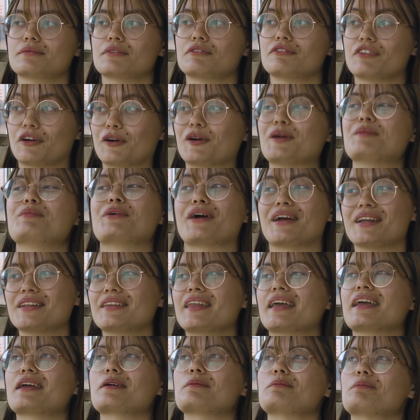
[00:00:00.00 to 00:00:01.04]
very bright,
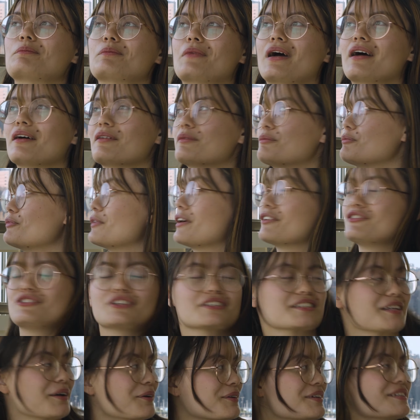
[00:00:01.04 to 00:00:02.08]
like
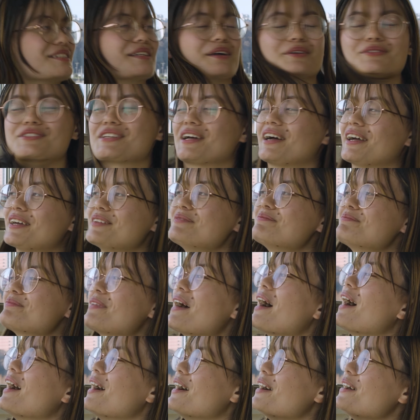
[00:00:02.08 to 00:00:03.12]
just how it is outside,
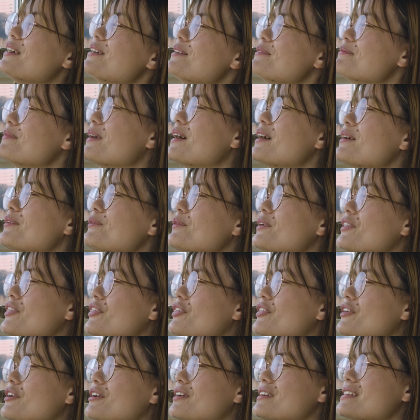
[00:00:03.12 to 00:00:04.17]

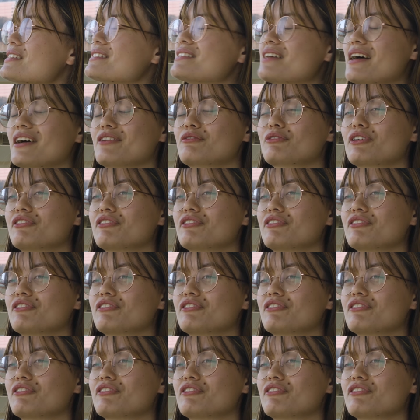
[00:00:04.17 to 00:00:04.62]
with the sun